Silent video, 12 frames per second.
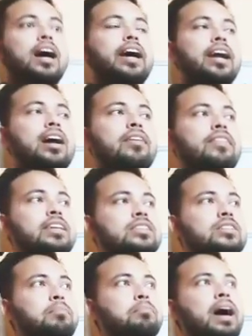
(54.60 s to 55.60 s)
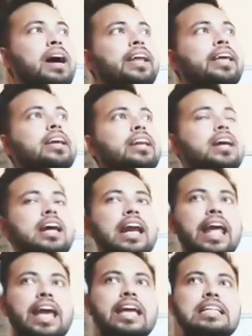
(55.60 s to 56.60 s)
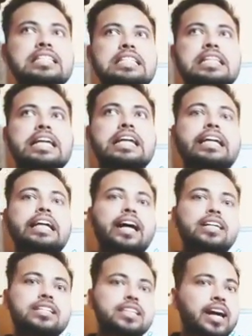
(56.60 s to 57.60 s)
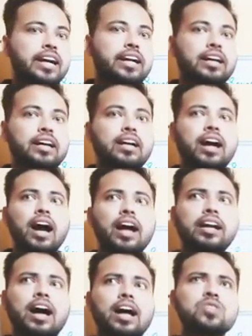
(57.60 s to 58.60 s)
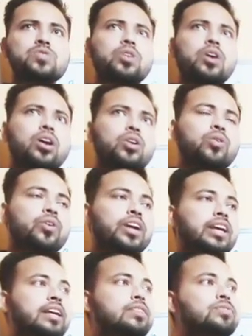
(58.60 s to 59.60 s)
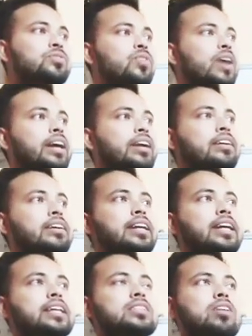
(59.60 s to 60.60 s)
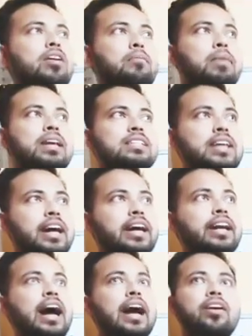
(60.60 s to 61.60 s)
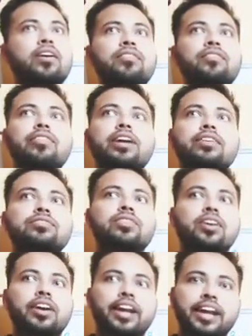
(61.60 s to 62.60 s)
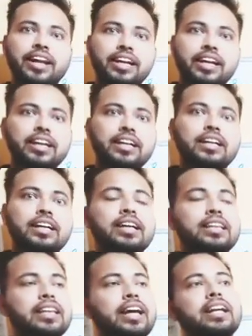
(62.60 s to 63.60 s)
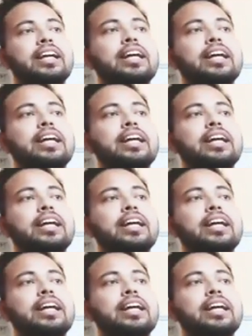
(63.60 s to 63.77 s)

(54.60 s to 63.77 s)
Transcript: and having some particle clay, sleet, and sand. And as we all know, if water is unpleasant and unfit for drinking, then